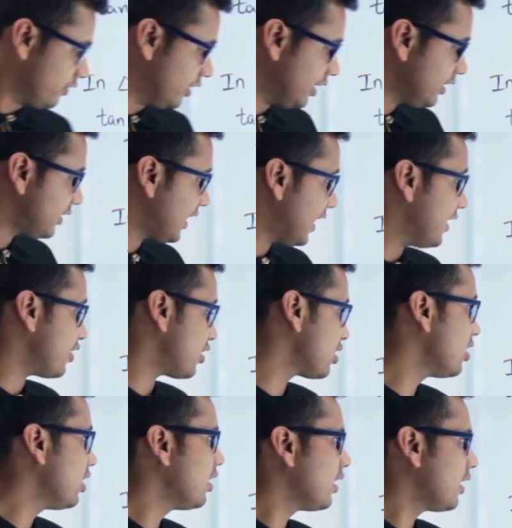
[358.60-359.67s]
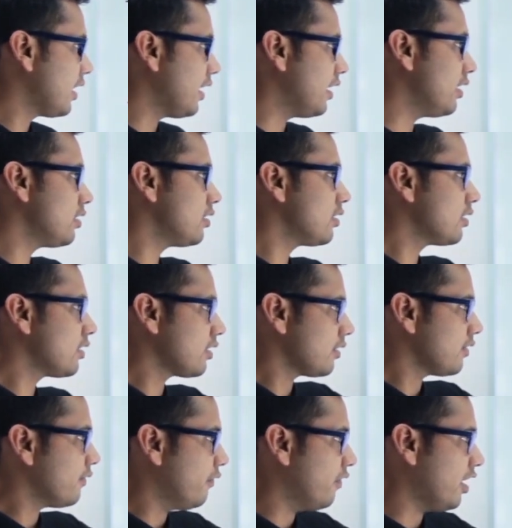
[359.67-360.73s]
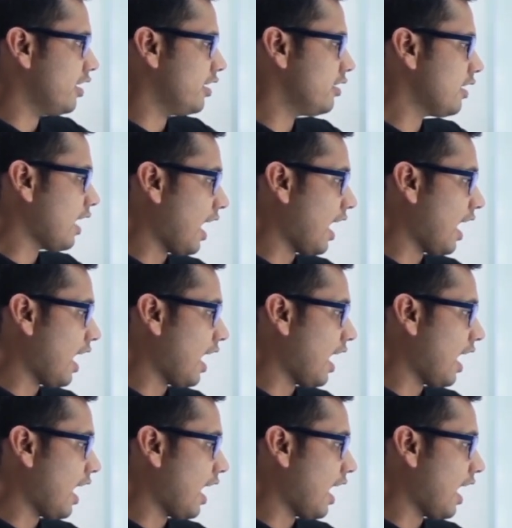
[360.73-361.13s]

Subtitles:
this h in 1